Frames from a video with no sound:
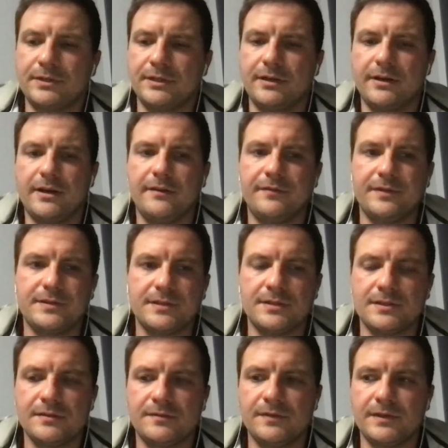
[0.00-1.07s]
on offense and
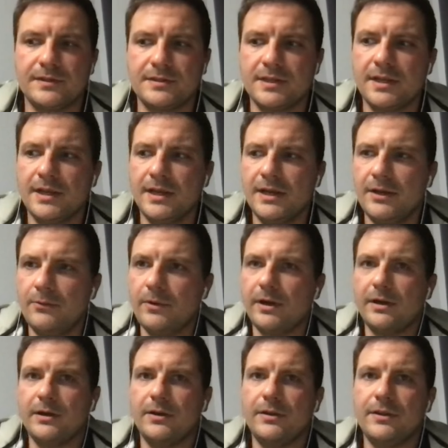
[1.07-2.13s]
defense
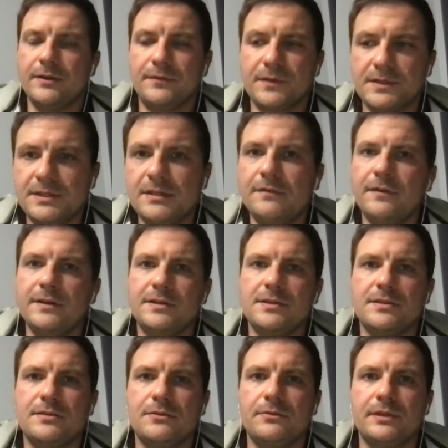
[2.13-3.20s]
where if the defense is
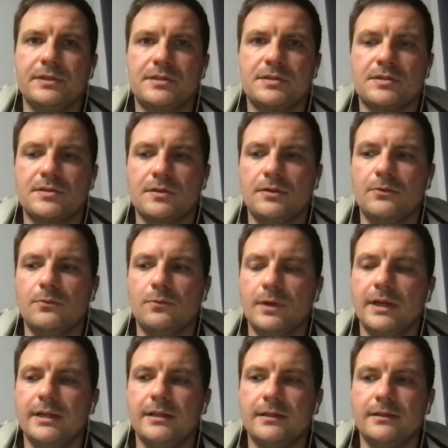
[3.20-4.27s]
doing so
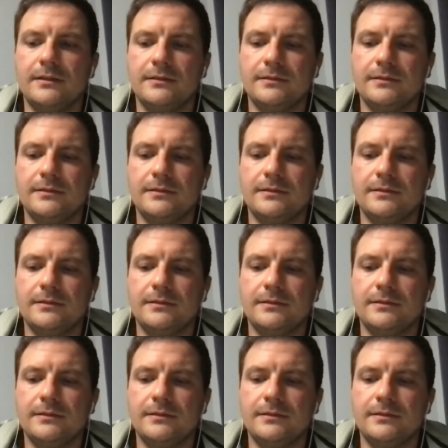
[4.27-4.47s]
well